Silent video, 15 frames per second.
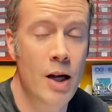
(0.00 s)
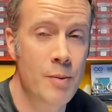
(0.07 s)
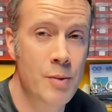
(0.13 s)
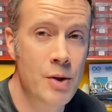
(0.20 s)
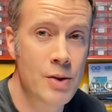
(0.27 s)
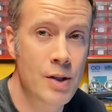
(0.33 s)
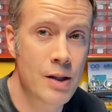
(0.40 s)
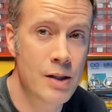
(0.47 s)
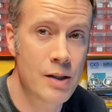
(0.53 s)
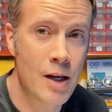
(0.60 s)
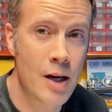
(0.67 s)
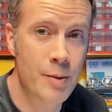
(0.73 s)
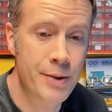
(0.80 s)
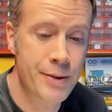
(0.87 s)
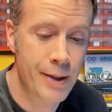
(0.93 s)
I'm using the
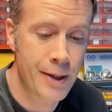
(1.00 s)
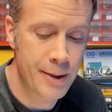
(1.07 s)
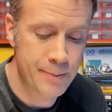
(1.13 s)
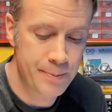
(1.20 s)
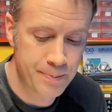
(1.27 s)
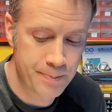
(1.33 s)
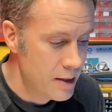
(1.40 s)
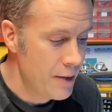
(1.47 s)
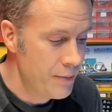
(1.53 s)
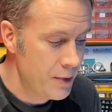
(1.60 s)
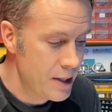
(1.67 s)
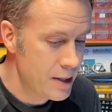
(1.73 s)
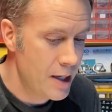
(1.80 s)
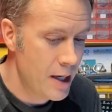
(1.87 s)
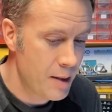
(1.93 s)
table saw.
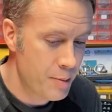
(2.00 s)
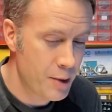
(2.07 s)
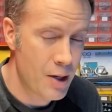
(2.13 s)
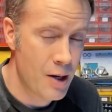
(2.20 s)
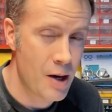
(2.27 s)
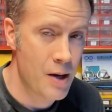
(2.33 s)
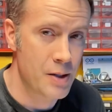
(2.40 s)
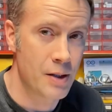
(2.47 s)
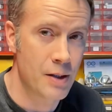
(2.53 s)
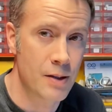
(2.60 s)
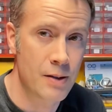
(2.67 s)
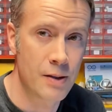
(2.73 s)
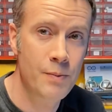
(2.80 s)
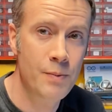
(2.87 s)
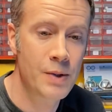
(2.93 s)
Definitely take
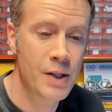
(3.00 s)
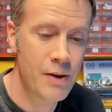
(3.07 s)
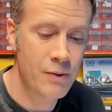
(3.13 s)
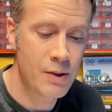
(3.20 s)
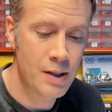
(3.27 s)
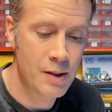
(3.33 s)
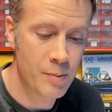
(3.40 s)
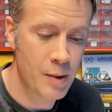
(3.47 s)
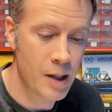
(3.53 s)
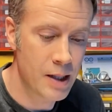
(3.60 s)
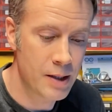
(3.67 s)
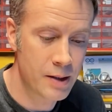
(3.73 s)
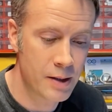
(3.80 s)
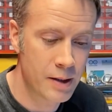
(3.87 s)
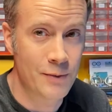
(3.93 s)
precautions. Safety is a
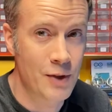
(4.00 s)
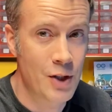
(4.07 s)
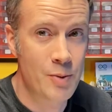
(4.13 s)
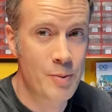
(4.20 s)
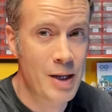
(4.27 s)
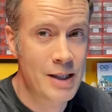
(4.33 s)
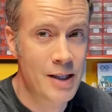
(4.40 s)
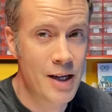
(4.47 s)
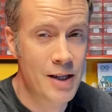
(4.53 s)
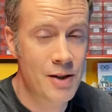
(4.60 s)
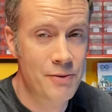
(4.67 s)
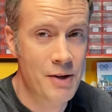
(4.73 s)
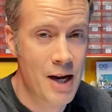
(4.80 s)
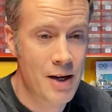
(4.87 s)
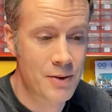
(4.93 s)
must. If you don't maintain your
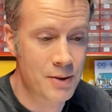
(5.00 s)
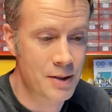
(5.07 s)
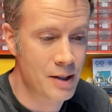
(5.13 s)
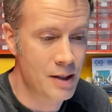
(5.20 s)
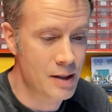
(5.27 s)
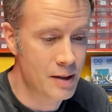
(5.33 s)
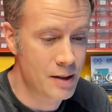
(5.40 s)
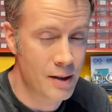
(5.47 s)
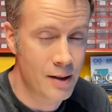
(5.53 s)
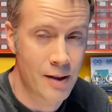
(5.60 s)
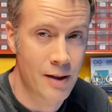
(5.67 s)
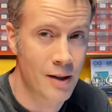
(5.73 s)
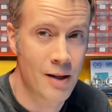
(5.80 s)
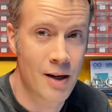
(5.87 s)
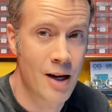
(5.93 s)
faculties,
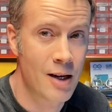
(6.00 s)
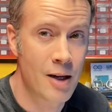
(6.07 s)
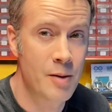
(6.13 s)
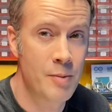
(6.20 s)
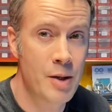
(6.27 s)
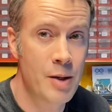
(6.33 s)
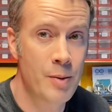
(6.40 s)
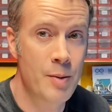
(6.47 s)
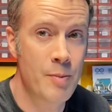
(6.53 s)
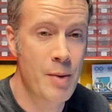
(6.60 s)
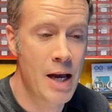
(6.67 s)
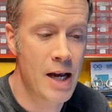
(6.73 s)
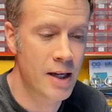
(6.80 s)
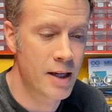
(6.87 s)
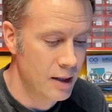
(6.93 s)
you're not going to be able to
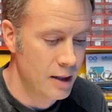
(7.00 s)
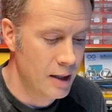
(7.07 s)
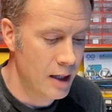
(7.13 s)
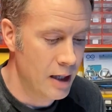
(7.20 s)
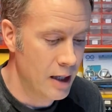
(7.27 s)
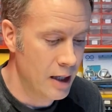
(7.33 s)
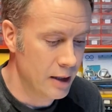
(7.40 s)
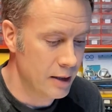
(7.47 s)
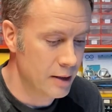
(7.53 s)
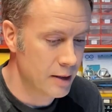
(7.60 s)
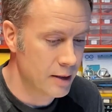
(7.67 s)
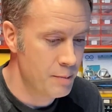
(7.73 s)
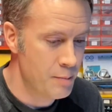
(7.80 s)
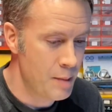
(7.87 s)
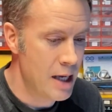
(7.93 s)
make. And
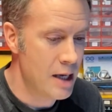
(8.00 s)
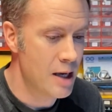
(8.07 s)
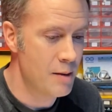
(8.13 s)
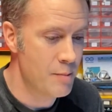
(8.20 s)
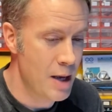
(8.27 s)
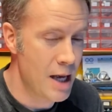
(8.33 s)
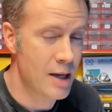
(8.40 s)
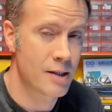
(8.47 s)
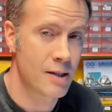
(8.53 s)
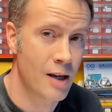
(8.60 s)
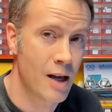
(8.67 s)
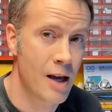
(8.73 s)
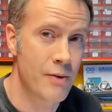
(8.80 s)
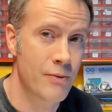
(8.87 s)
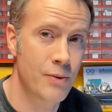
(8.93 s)
making makes
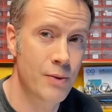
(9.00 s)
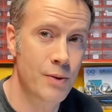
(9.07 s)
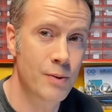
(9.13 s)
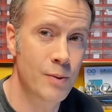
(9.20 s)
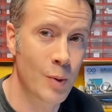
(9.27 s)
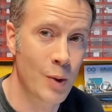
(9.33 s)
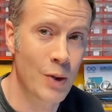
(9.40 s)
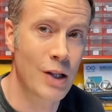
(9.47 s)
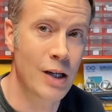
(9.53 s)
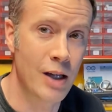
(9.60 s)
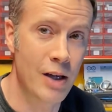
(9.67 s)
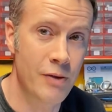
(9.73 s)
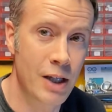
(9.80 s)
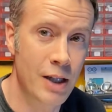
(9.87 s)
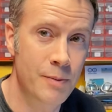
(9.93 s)
life worth
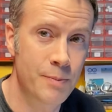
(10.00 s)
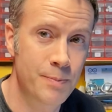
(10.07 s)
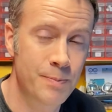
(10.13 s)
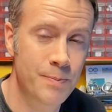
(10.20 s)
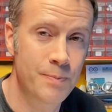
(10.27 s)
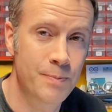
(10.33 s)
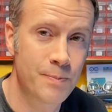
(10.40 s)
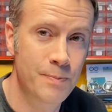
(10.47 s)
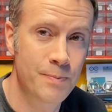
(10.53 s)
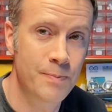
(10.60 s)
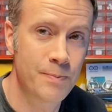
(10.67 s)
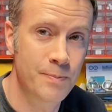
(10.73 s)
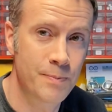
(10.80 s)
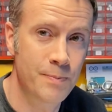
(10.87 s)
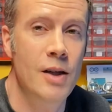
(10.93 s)
living.
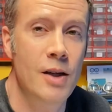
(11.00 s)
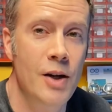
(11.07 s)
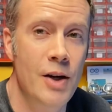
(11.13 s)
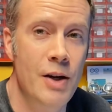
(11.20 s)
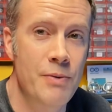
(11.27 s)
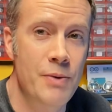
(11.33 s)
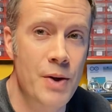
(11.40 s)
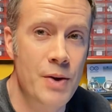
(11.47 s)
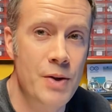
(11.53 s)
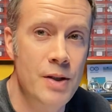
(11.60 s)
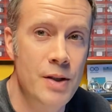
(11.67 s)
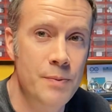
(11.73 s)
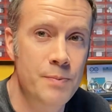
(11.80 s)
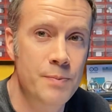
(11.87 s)
All right, folks.